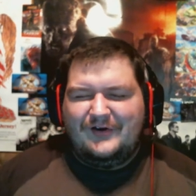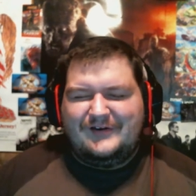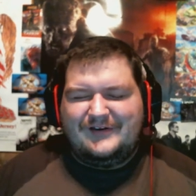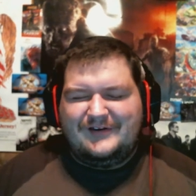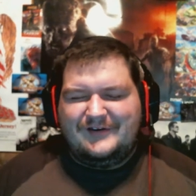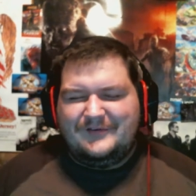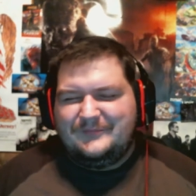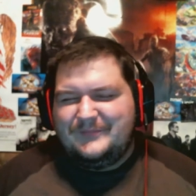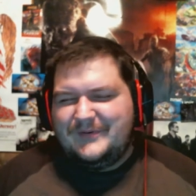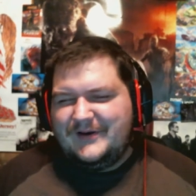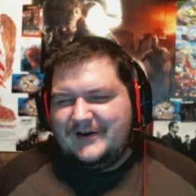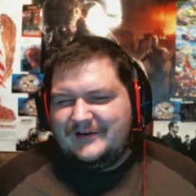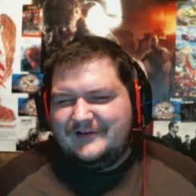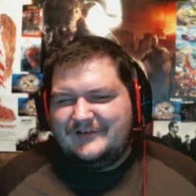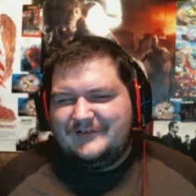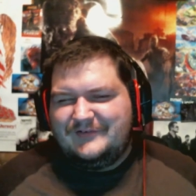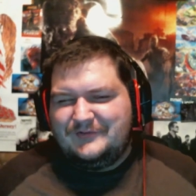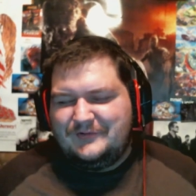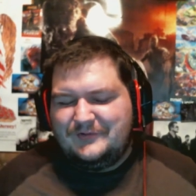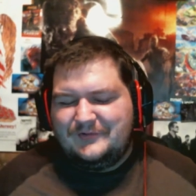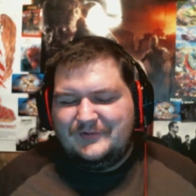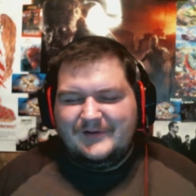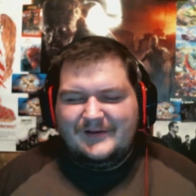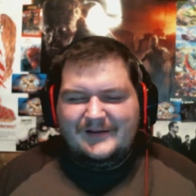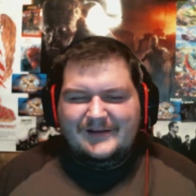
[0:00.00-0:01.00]
compared
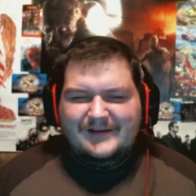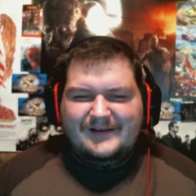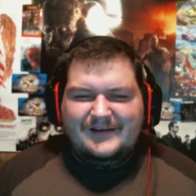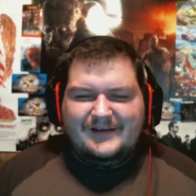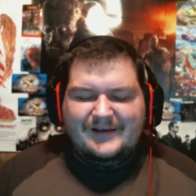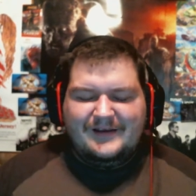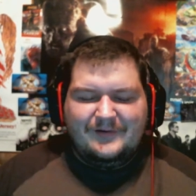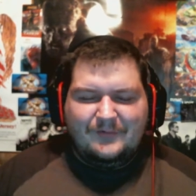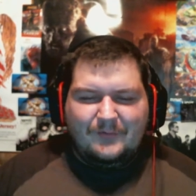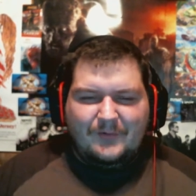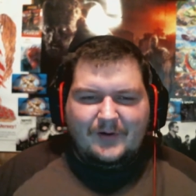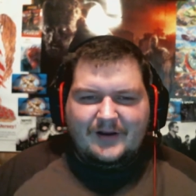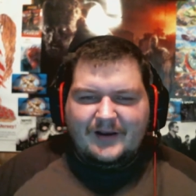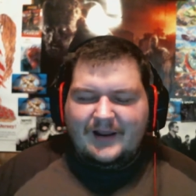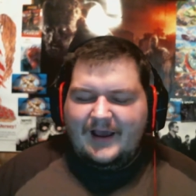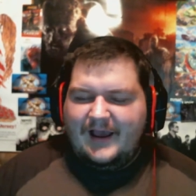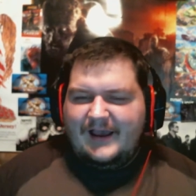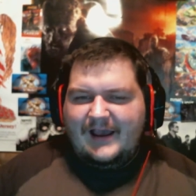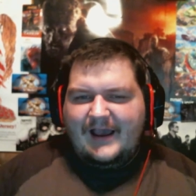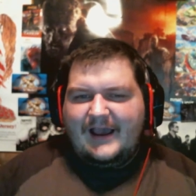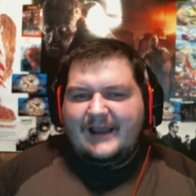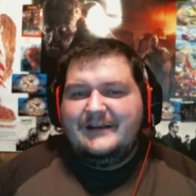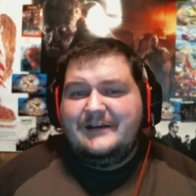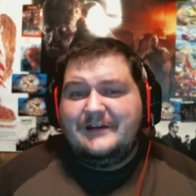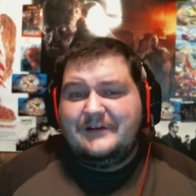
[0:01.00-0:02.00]
to Iwata,
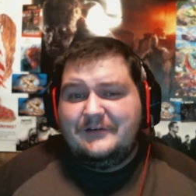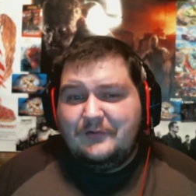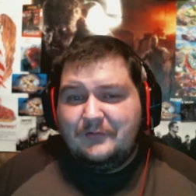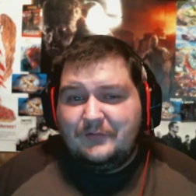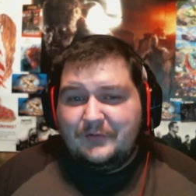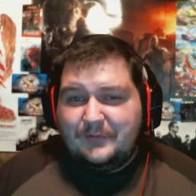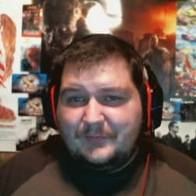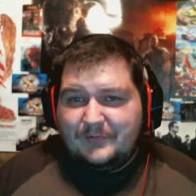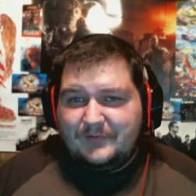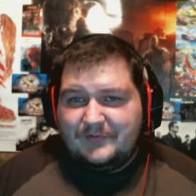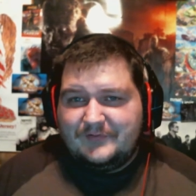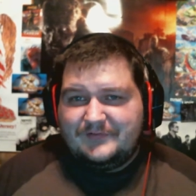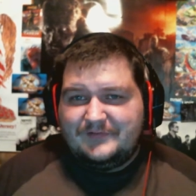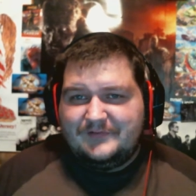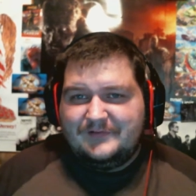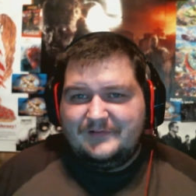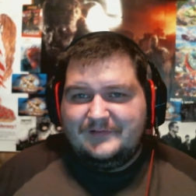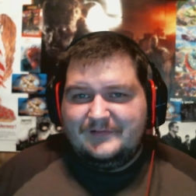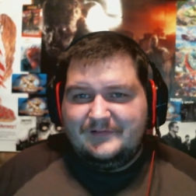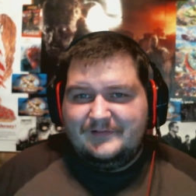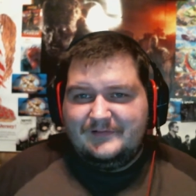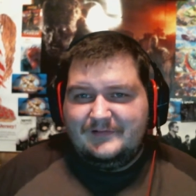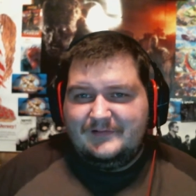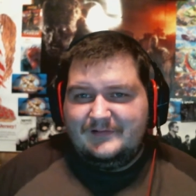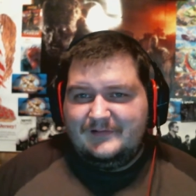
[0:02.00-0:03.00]
I, I didn't know the
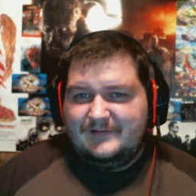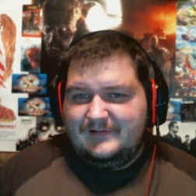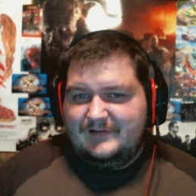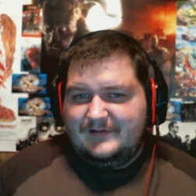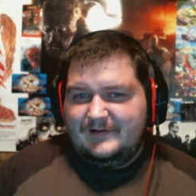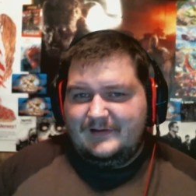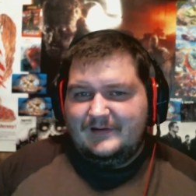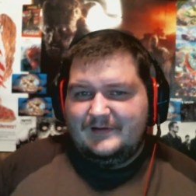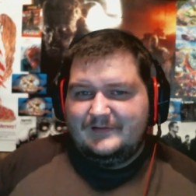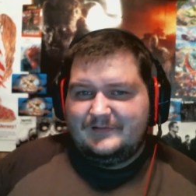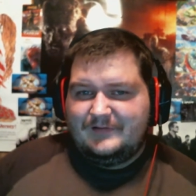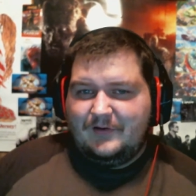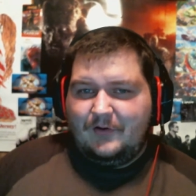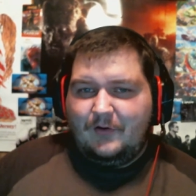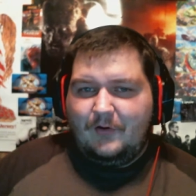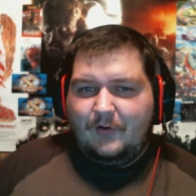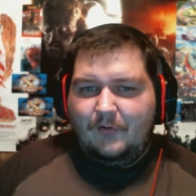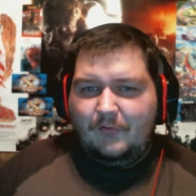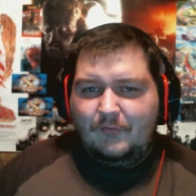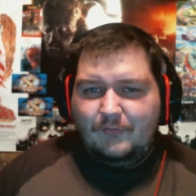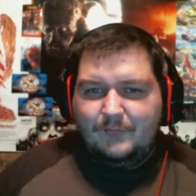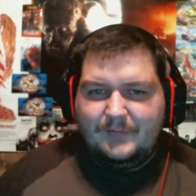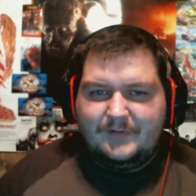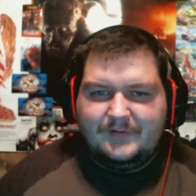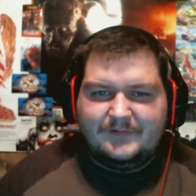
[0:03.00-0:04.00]
person as a
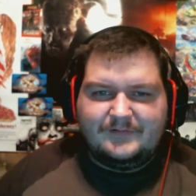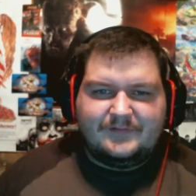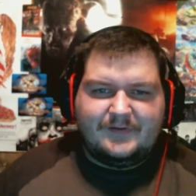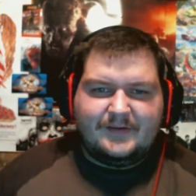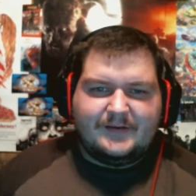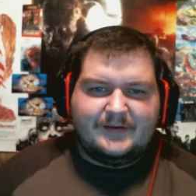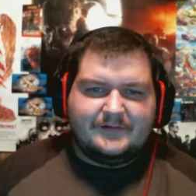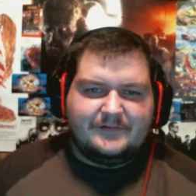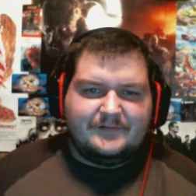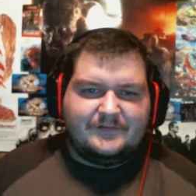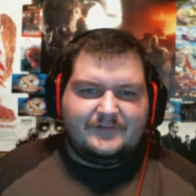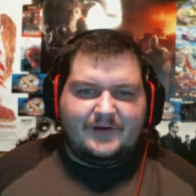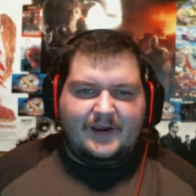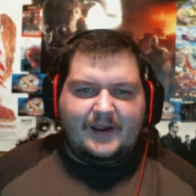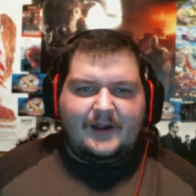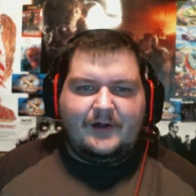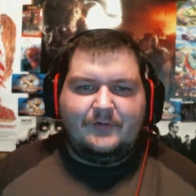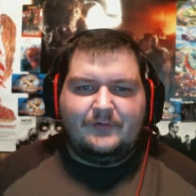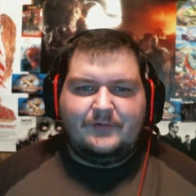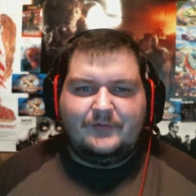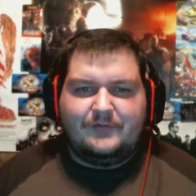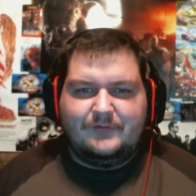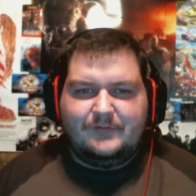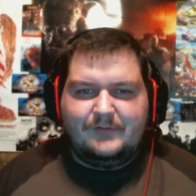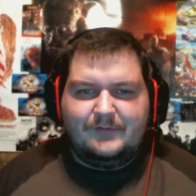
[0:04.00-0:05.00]
whole, but it's like a
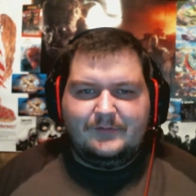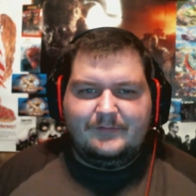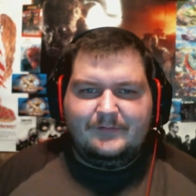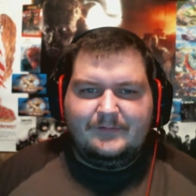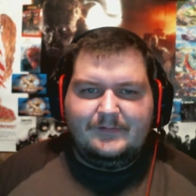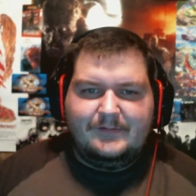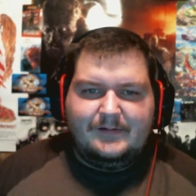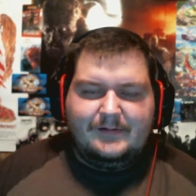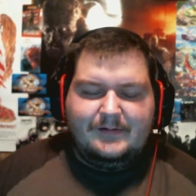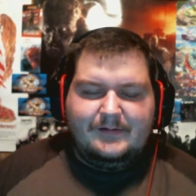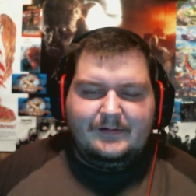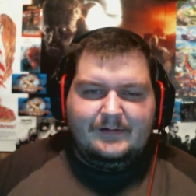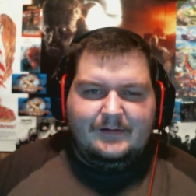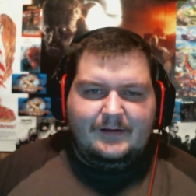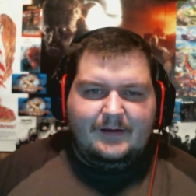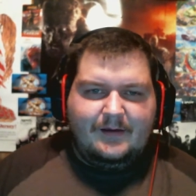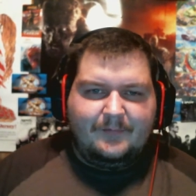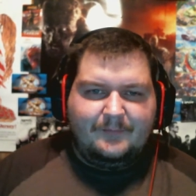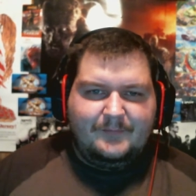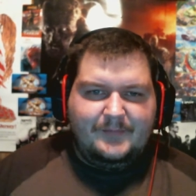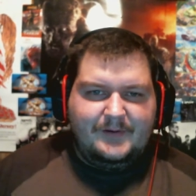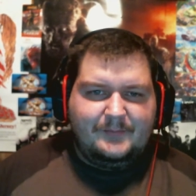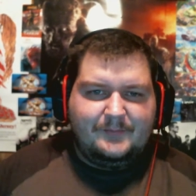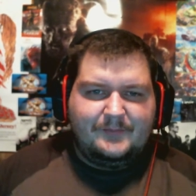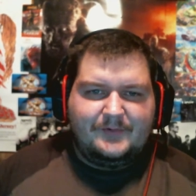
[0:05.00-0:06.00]
childhood a
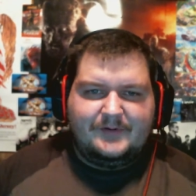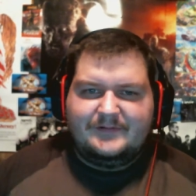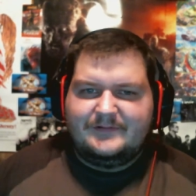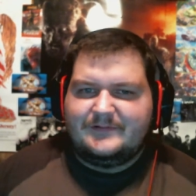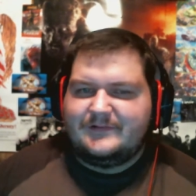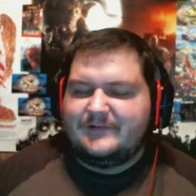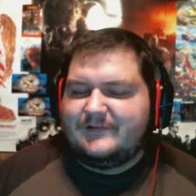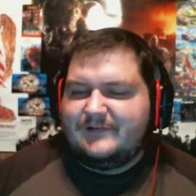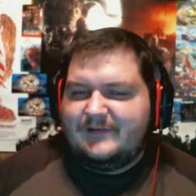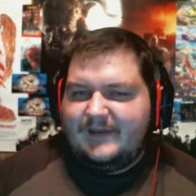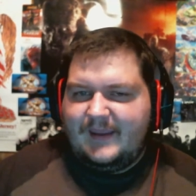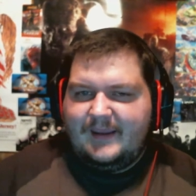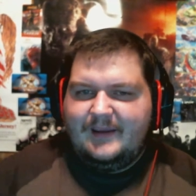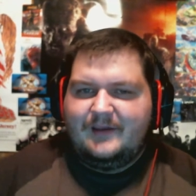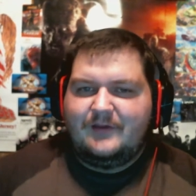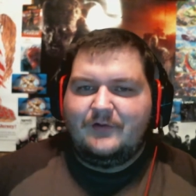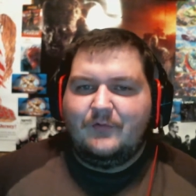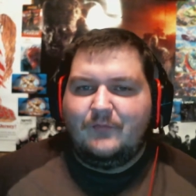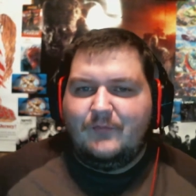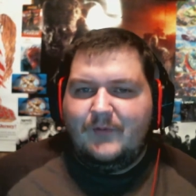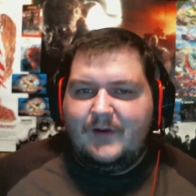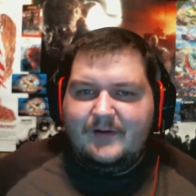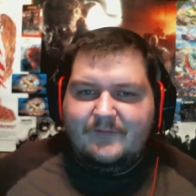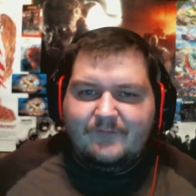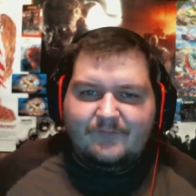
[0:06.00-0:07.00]
memory just taken
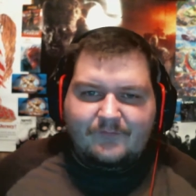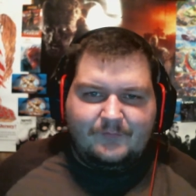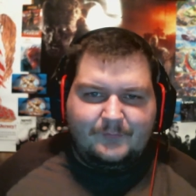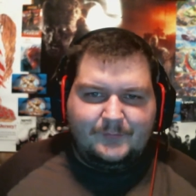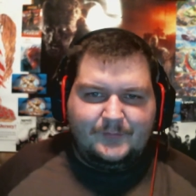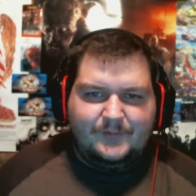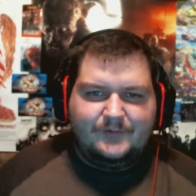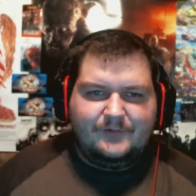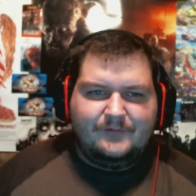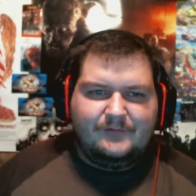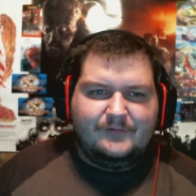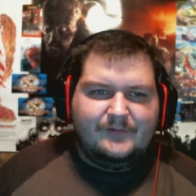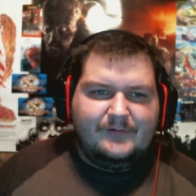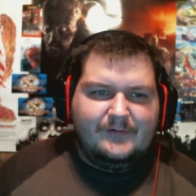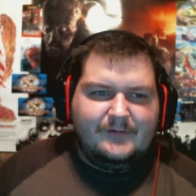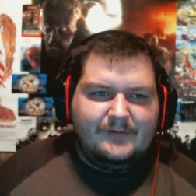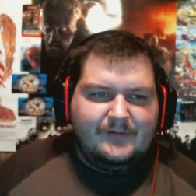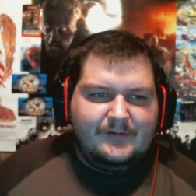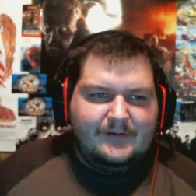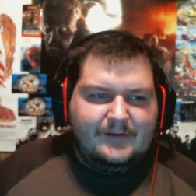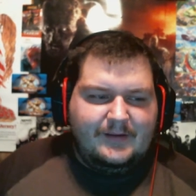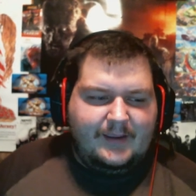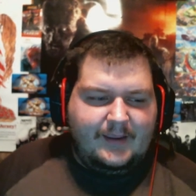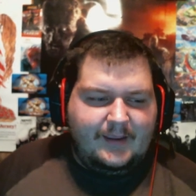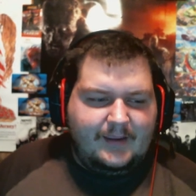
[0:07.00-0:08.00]
away from you.
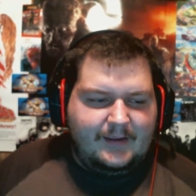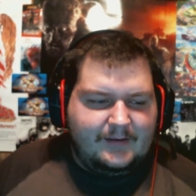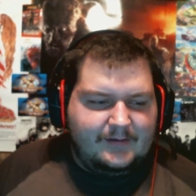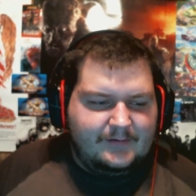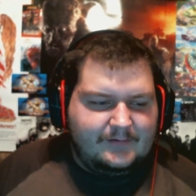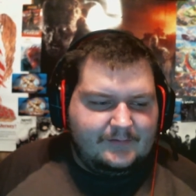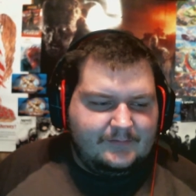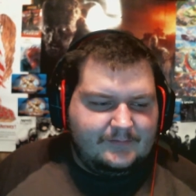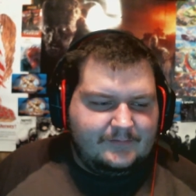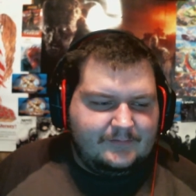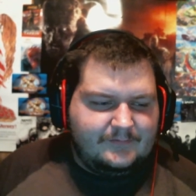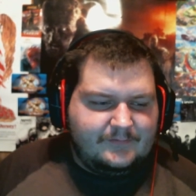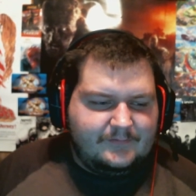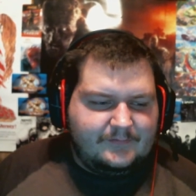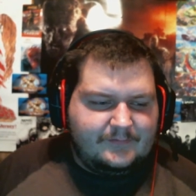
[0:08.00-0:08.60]
And